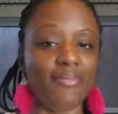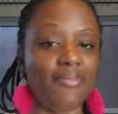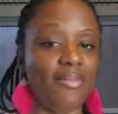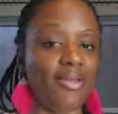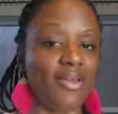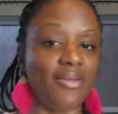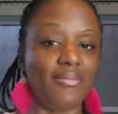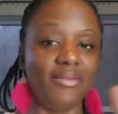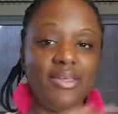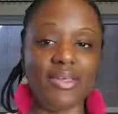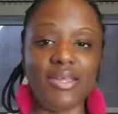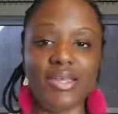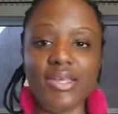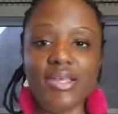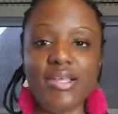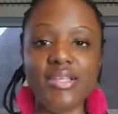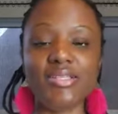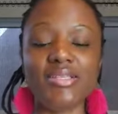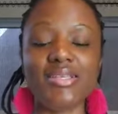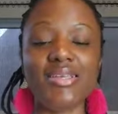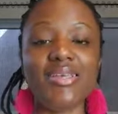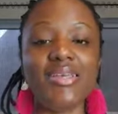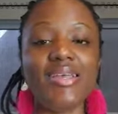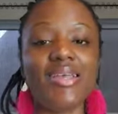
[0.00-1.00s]
it may not be
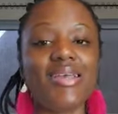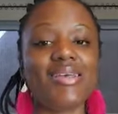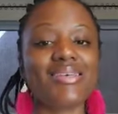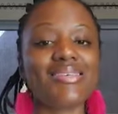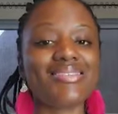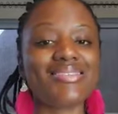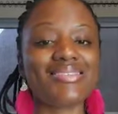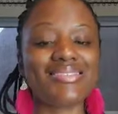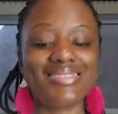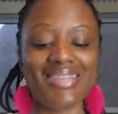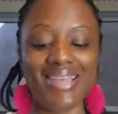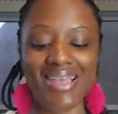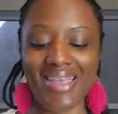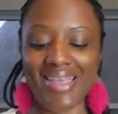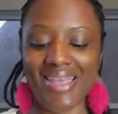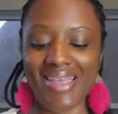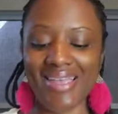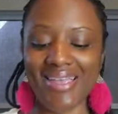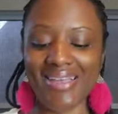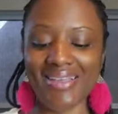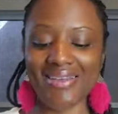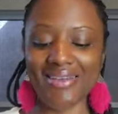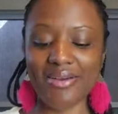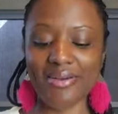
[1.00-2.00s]
easy.
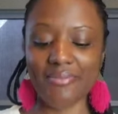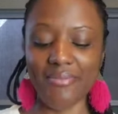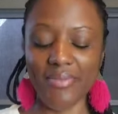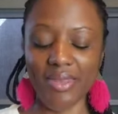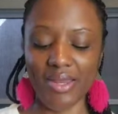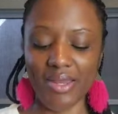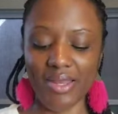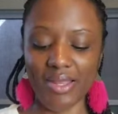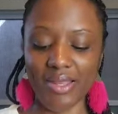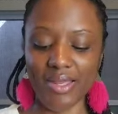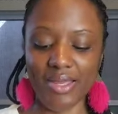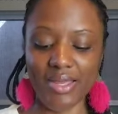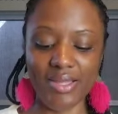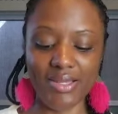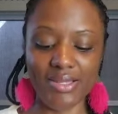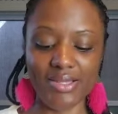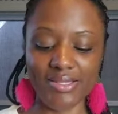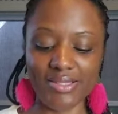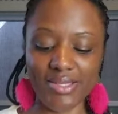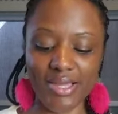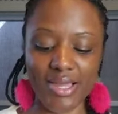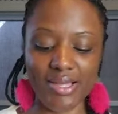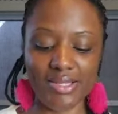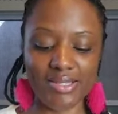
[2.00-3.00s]
Stay committed.
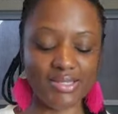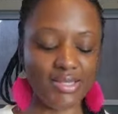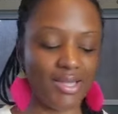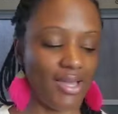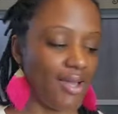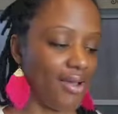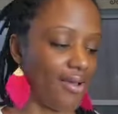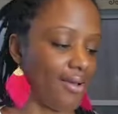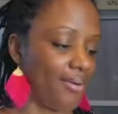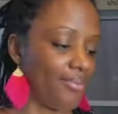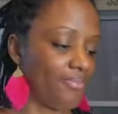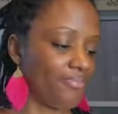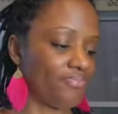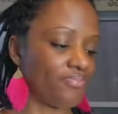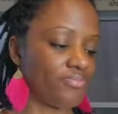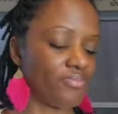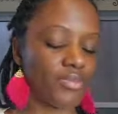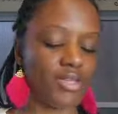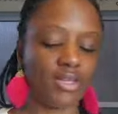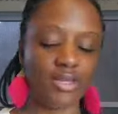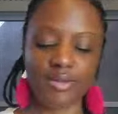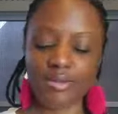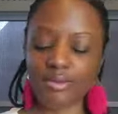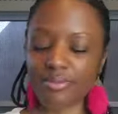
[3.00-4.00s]
Healing takes time.
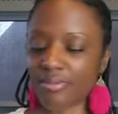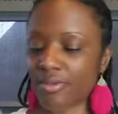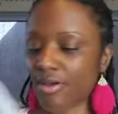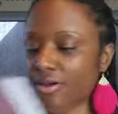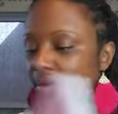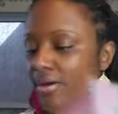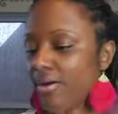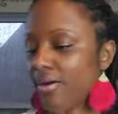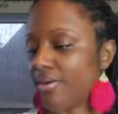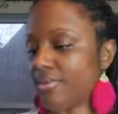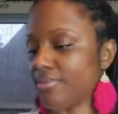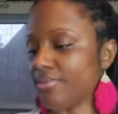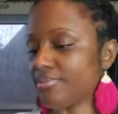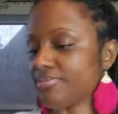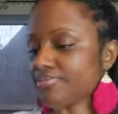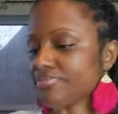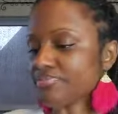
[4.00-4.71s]
Um,